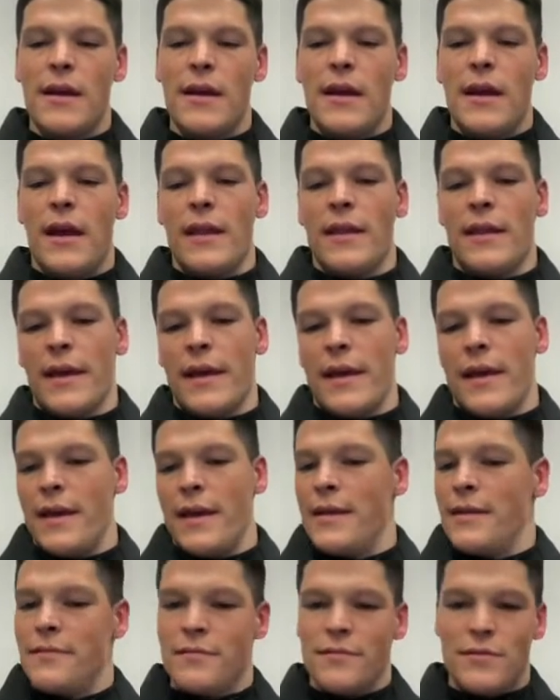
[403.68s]
And
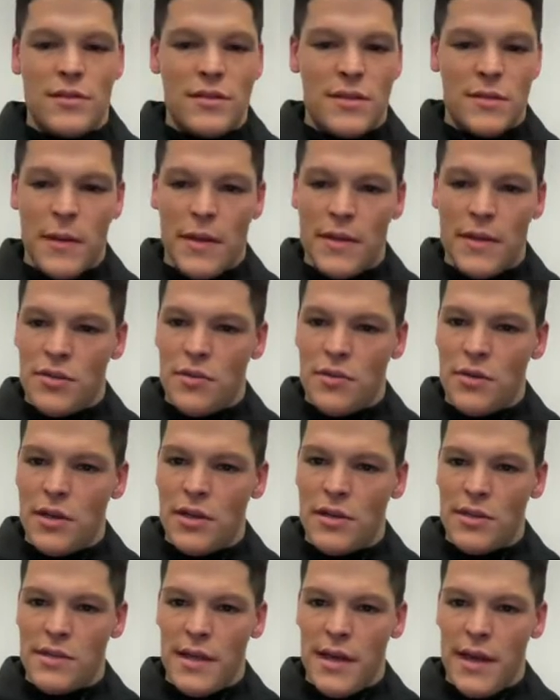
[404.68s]
then spent 2
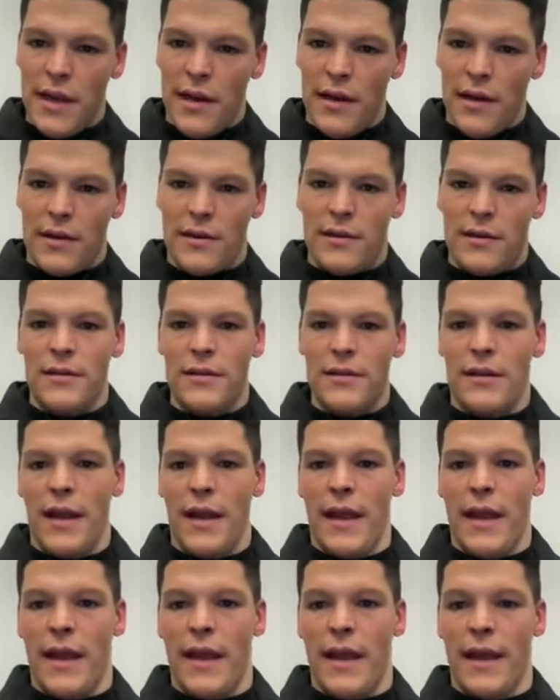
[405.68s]
years there
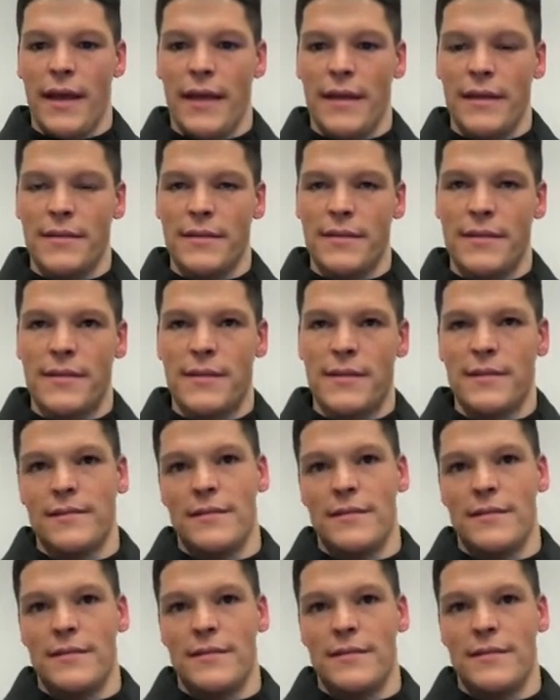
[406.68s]
and